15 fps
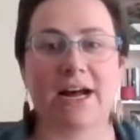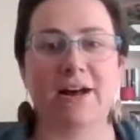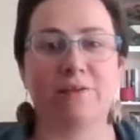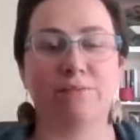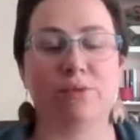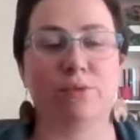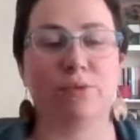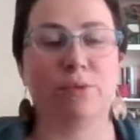
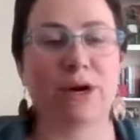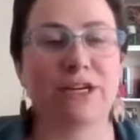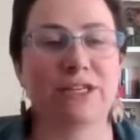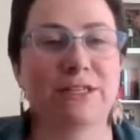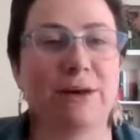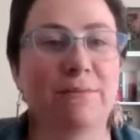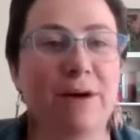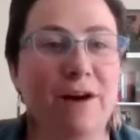What are
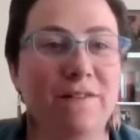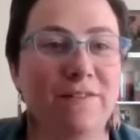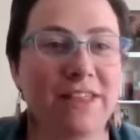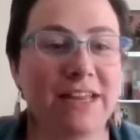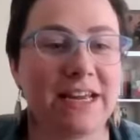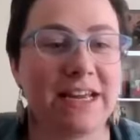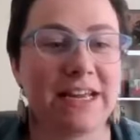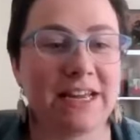some
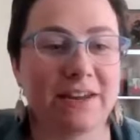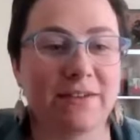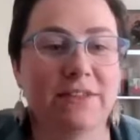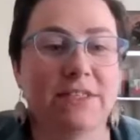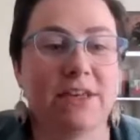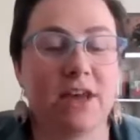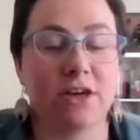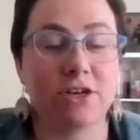of the
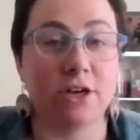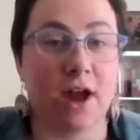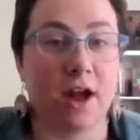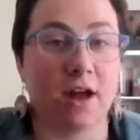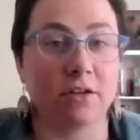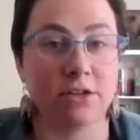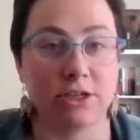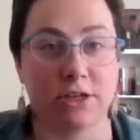gifts and
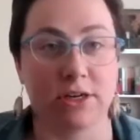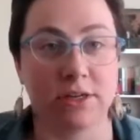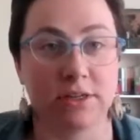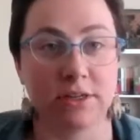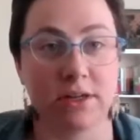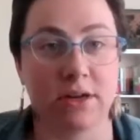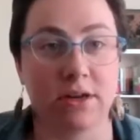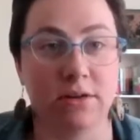
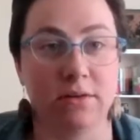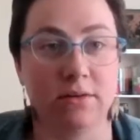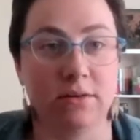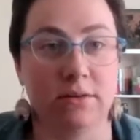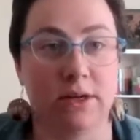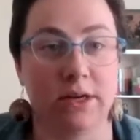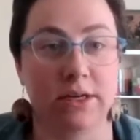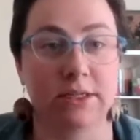challenges that
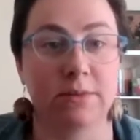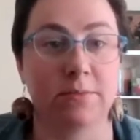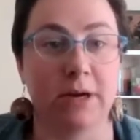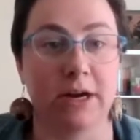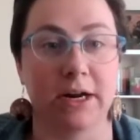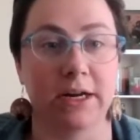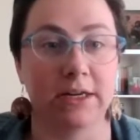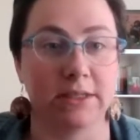you
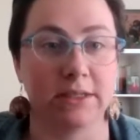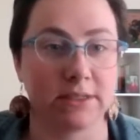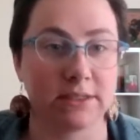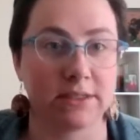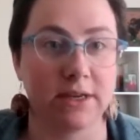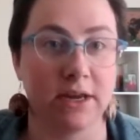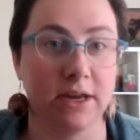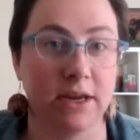
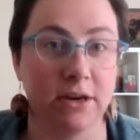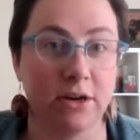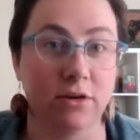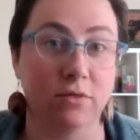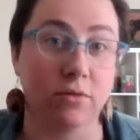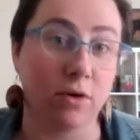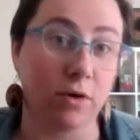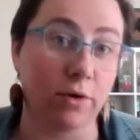experience in
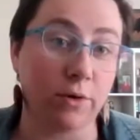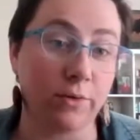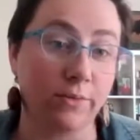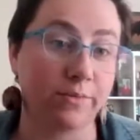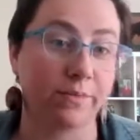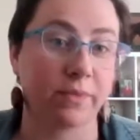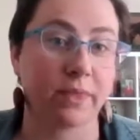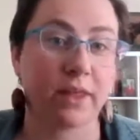your role?
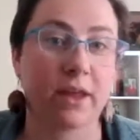